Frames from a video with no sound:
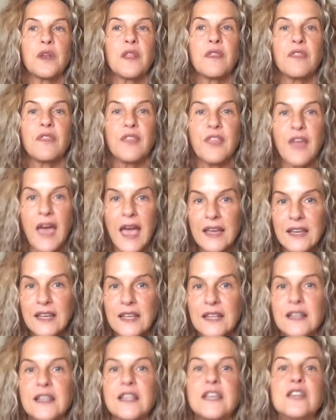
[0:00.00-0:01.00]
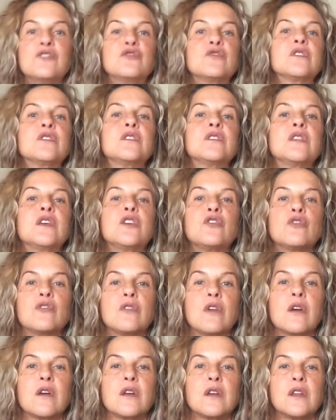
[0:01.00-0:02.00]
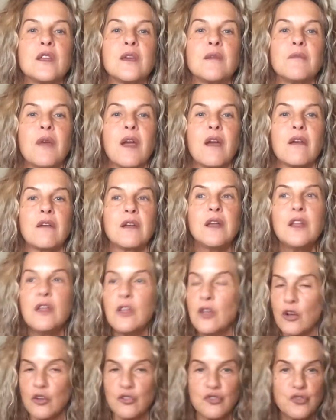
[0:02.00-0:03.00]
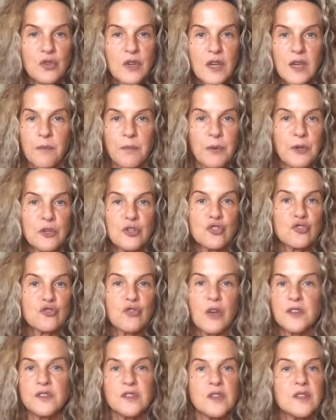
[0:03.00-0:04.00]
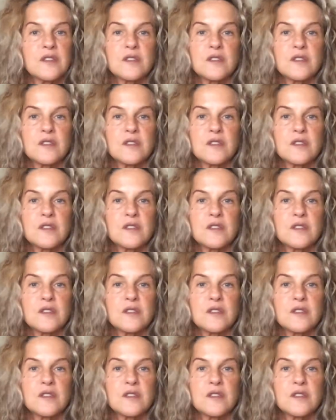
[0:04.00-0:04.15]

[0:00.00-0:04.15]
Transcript: and that can lead you to think you're not going to get married because you can't picture trusting